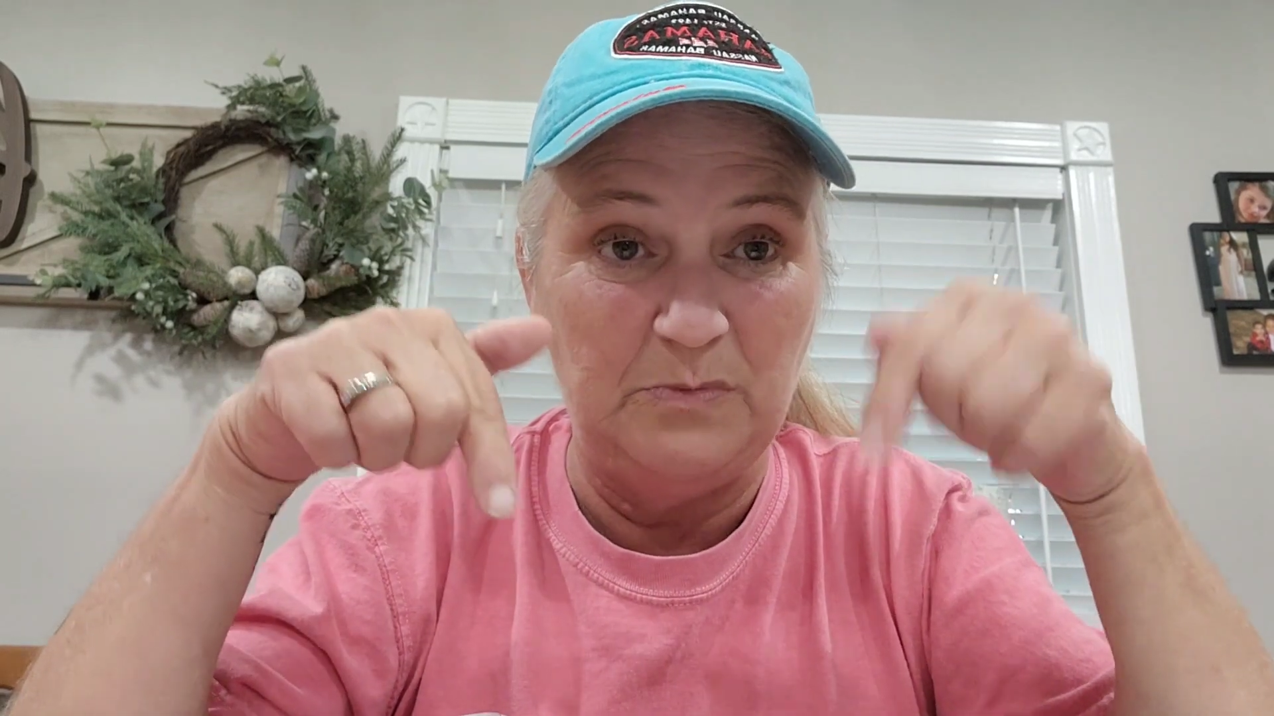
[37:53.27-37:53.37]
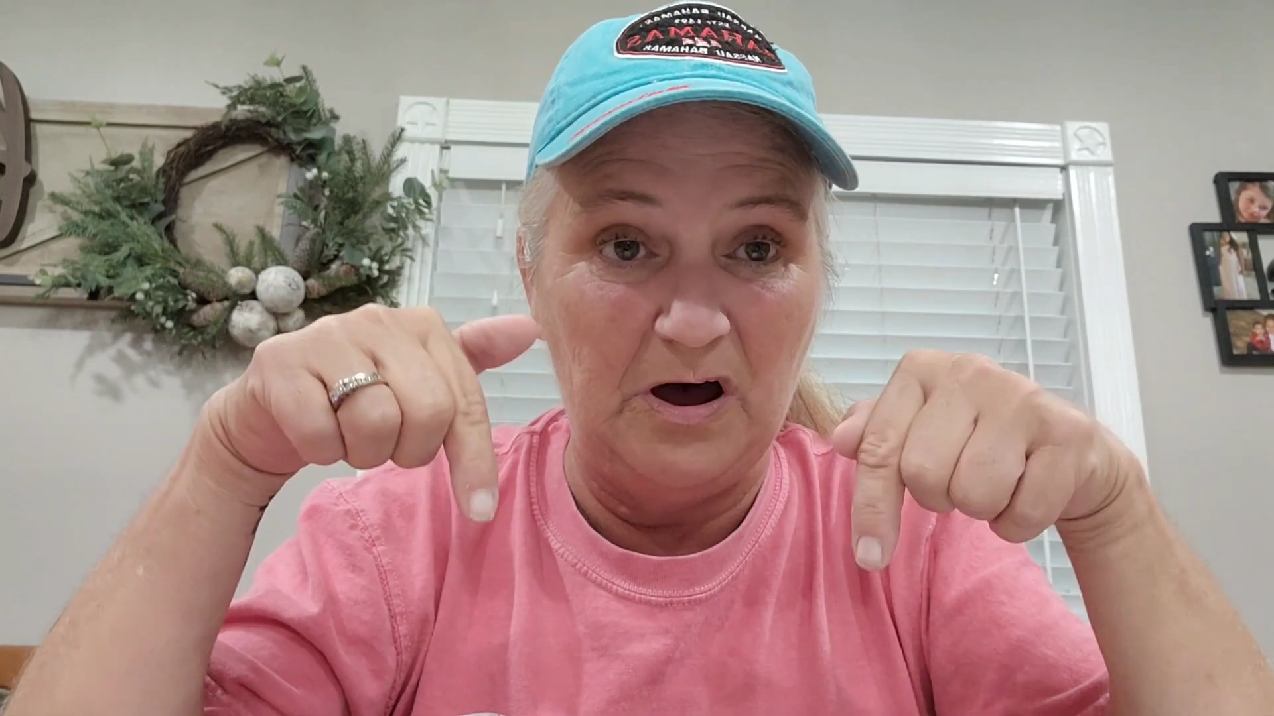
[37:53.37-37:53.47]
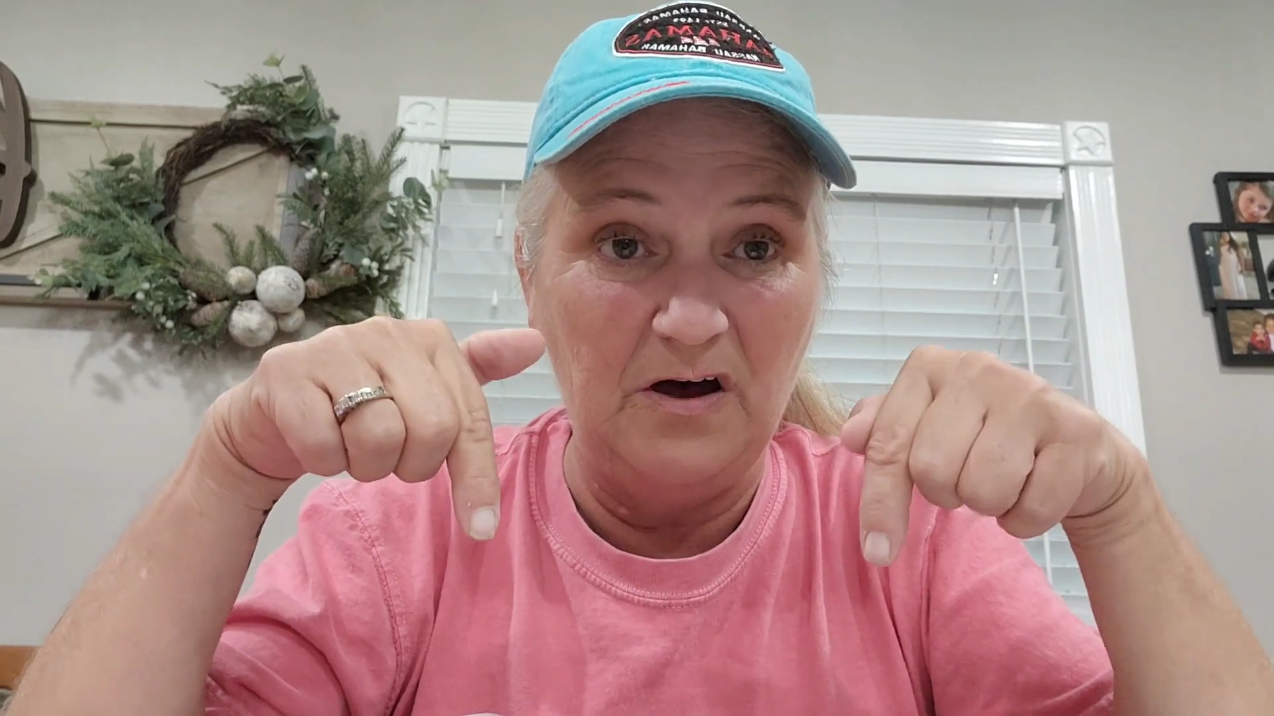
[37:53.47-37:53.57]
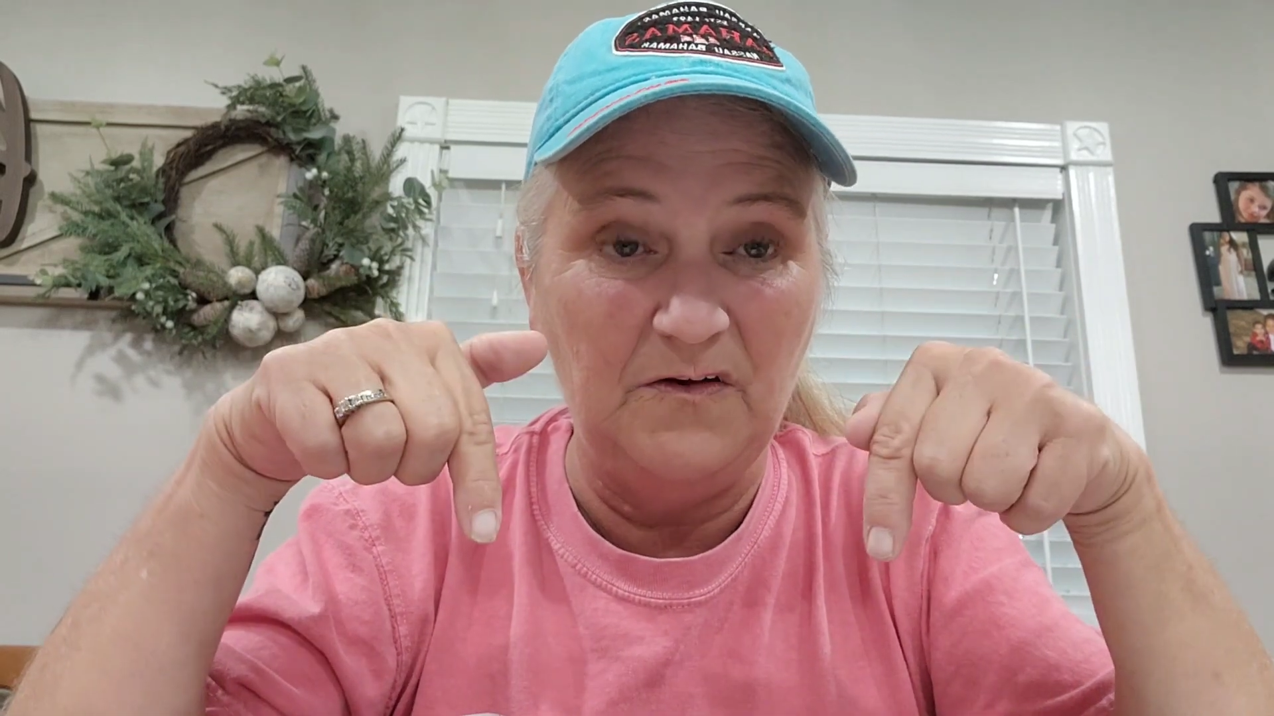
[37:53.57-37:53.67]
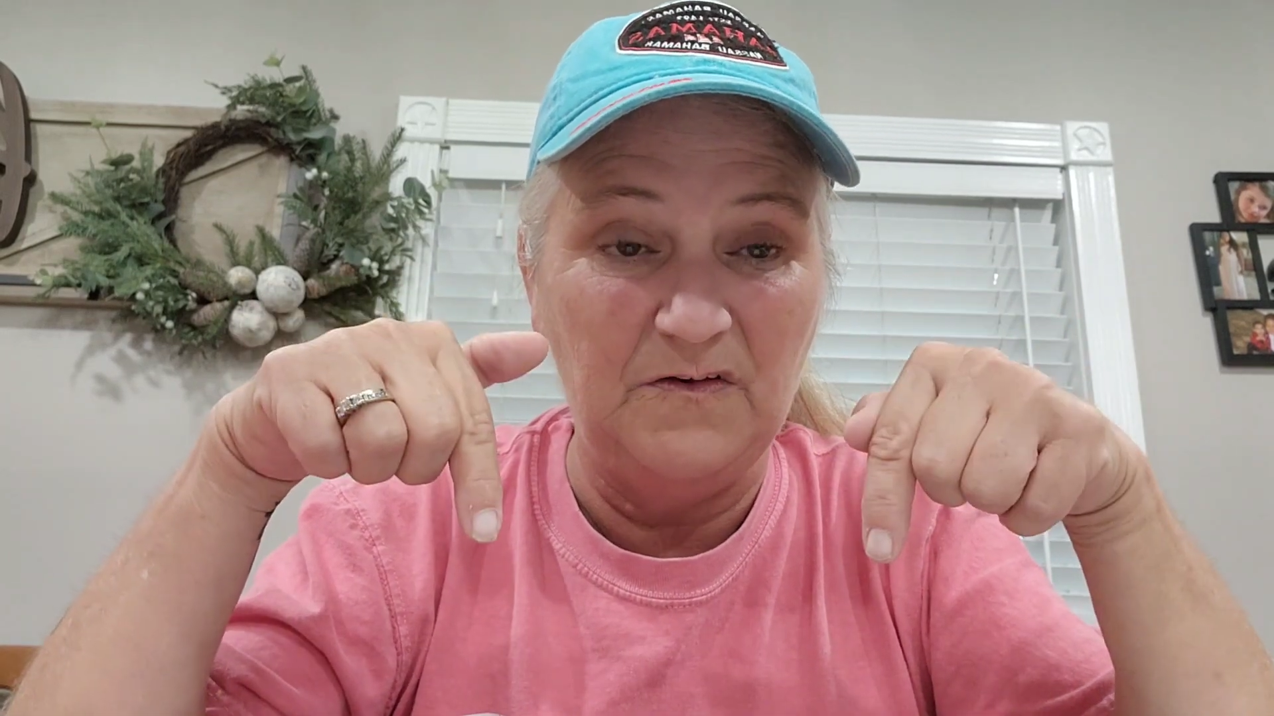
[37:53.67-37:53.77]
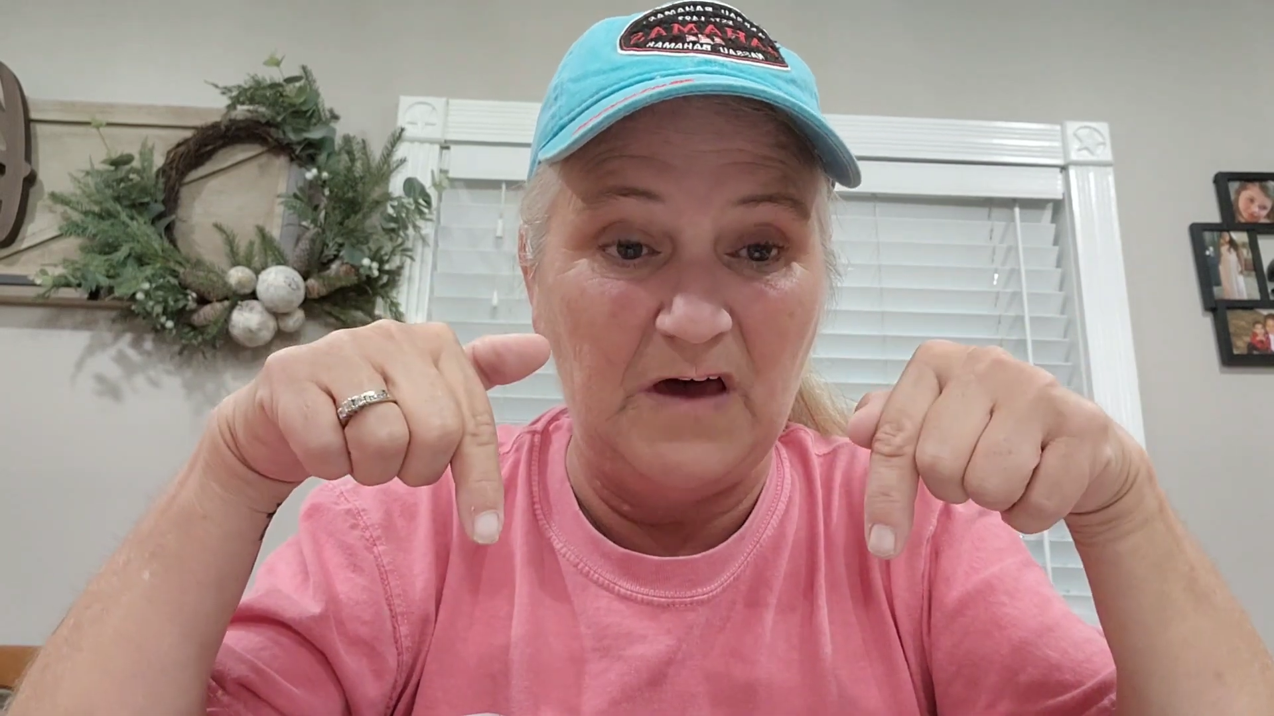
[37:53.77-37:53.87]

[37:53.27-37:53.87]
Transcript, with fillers: box.